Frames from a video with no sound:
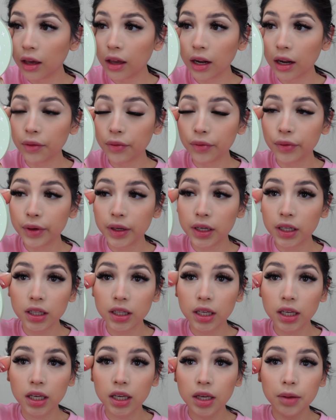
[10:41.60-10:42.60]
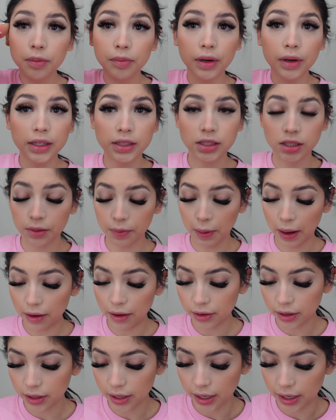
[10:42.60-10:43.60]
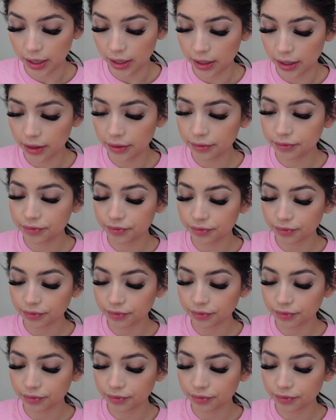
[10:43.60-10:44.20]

And I really press the powder in.